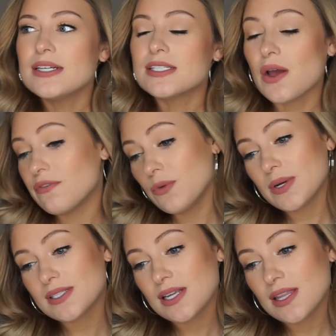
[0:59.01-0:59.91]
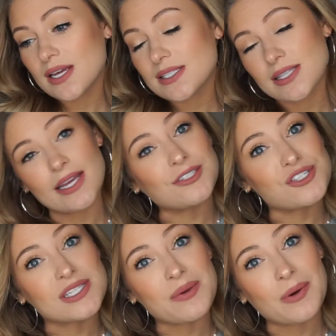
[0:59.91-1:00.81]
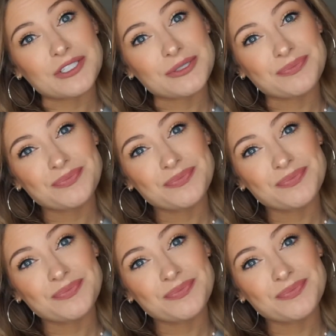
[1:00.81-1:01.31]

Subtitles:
So if you want to see this, then just keep watching.